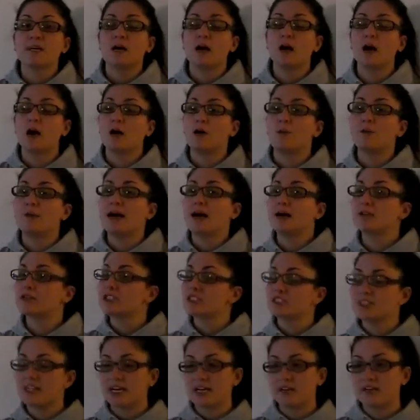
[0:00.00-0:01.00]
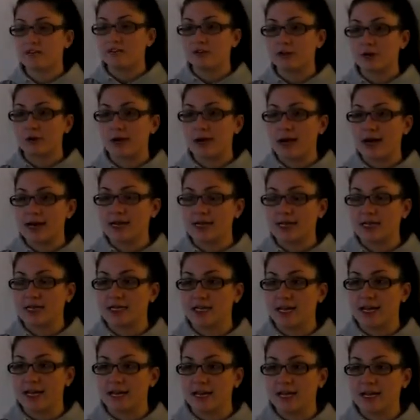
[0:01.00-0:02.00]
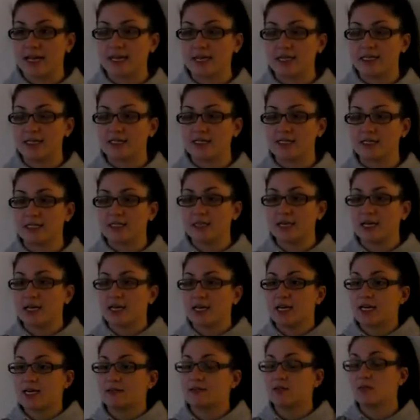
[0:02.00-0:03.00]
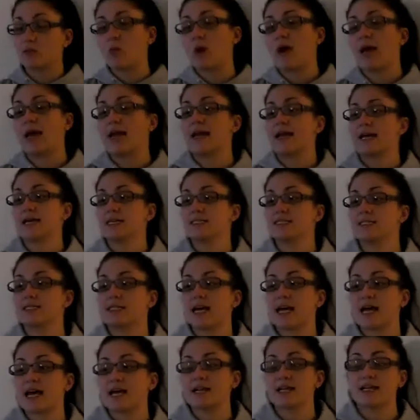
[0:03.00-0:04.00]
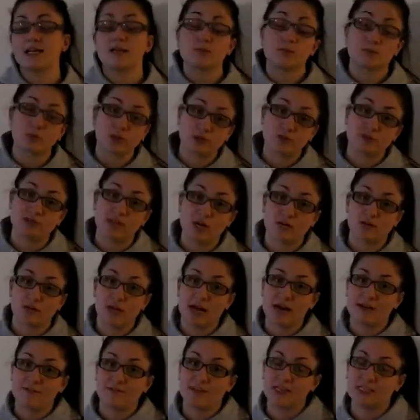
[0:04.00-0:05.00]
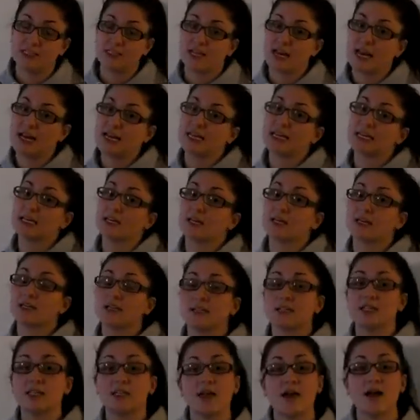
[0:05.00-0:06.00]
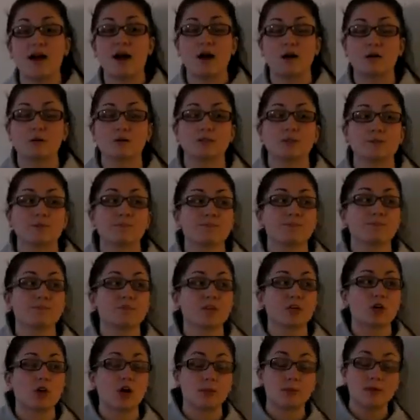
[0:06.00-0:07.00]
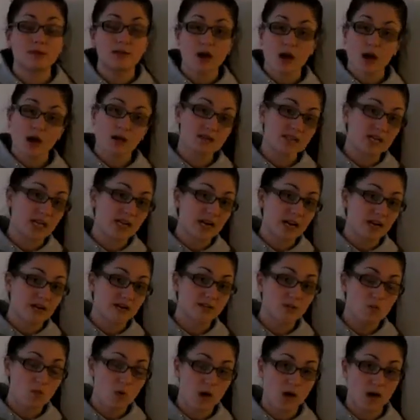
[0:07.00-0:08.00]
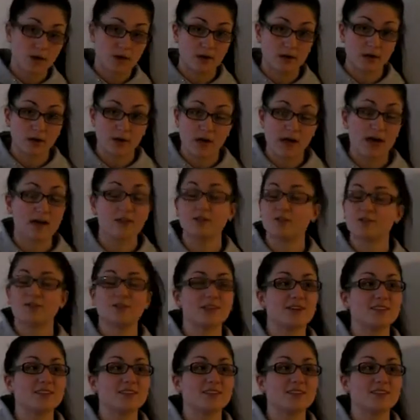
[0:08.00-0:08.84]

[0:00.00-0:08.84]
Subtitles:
Algae is taken for granted, and the ways that it improves our life is that it can clean out carbon dioxide out of the water, out of